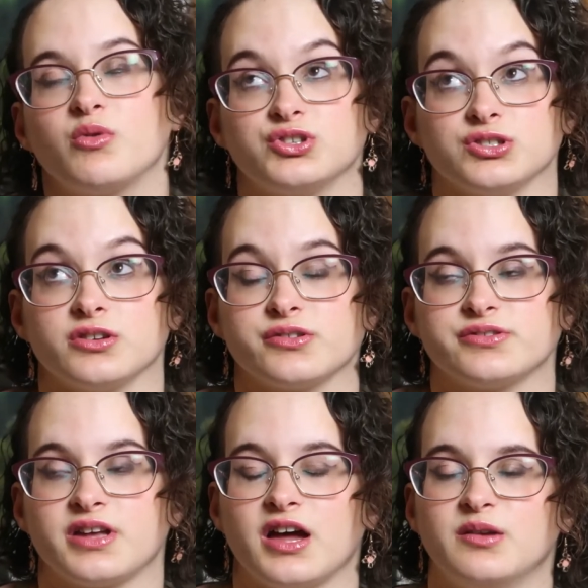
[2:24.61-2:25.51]
which is also
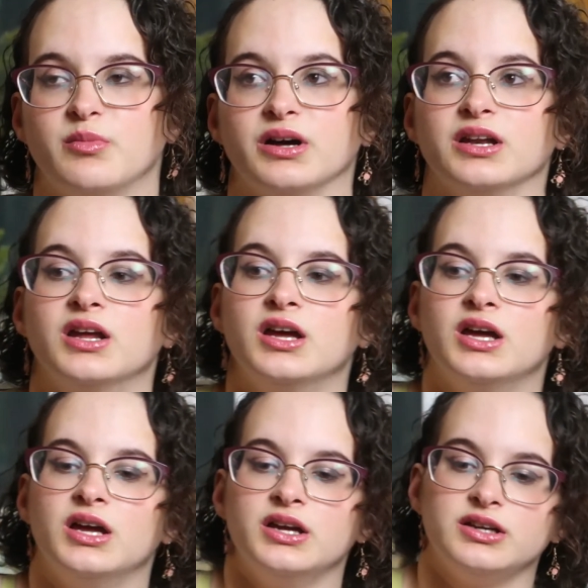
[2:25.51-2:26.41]
sad, but
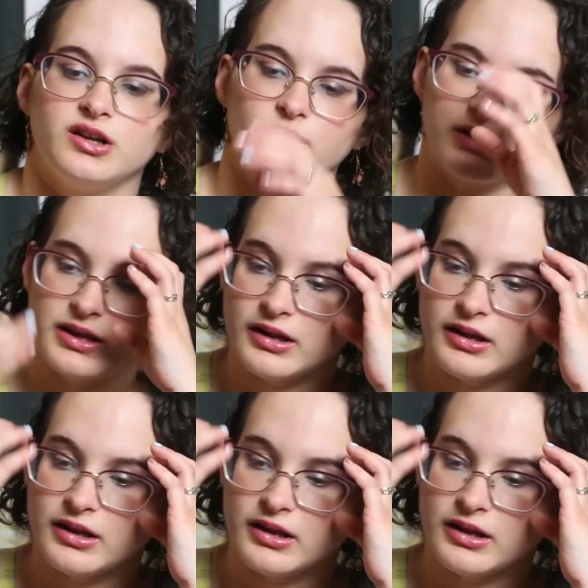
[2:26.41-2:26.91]
you know, and I,